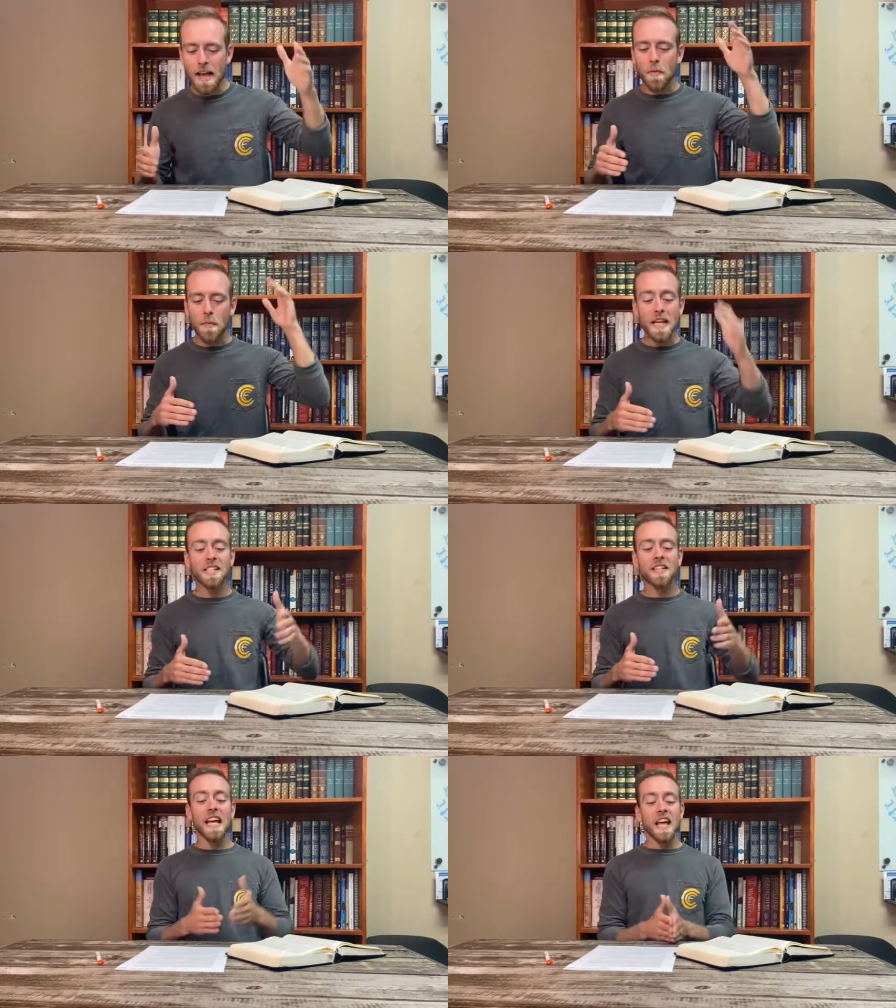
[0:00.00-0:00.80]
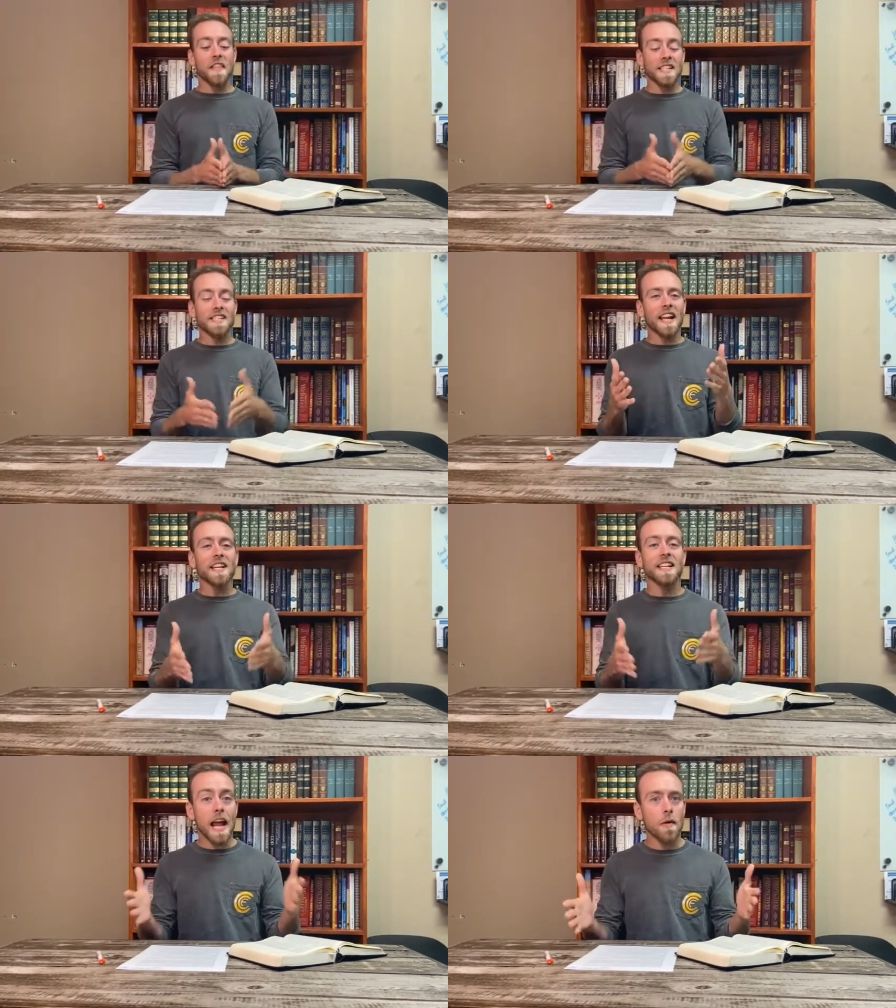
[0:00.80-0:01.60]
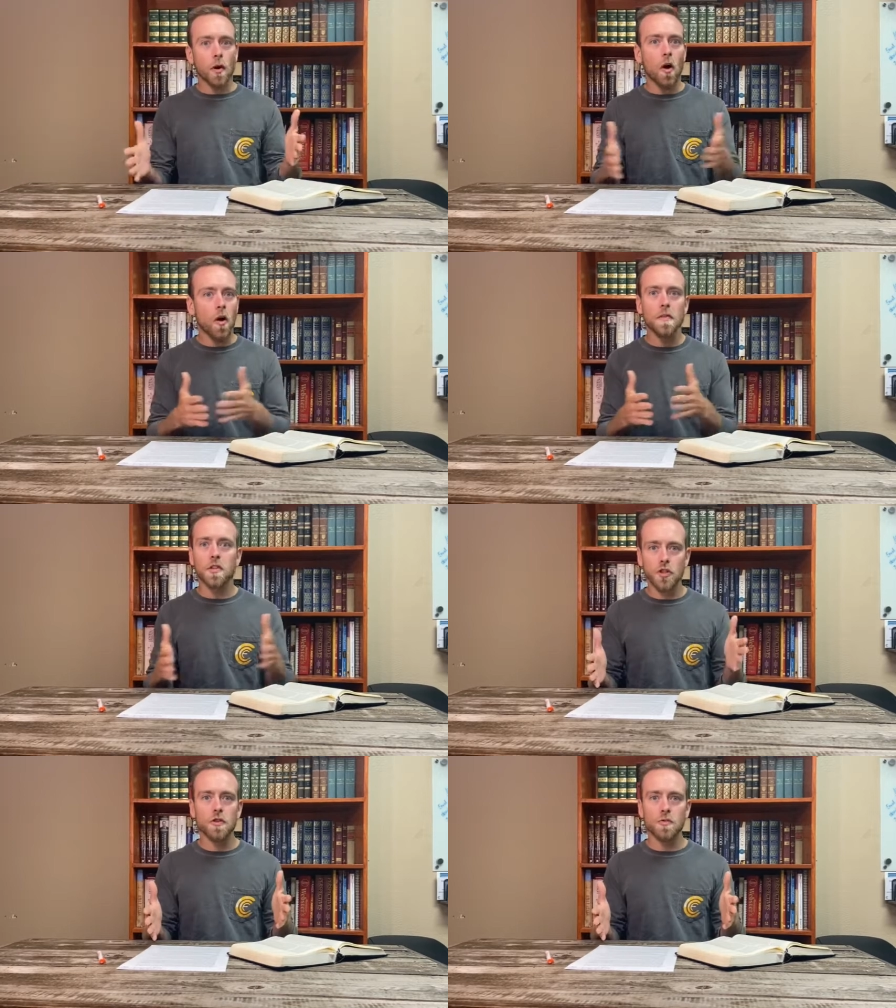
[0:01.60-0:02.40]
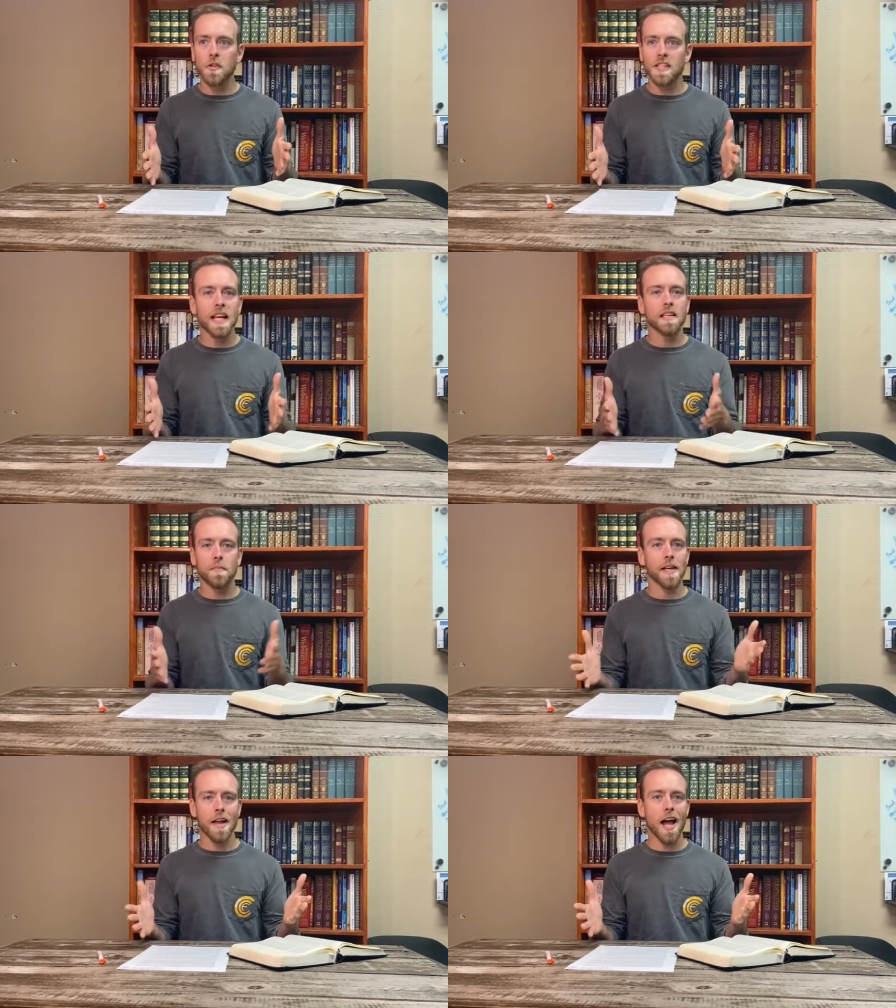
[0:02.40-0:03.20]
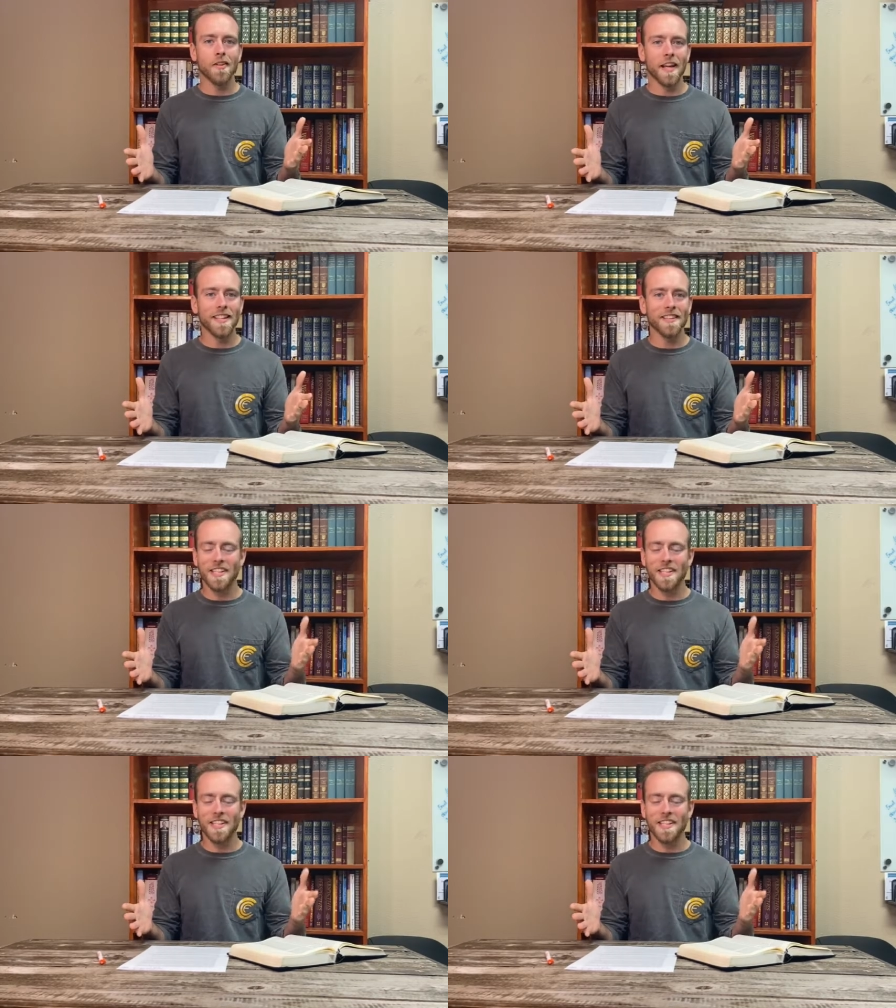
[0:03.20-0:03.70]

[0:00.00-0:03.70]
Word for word: But basically, they set a day where all the Jews were set to be annihilated.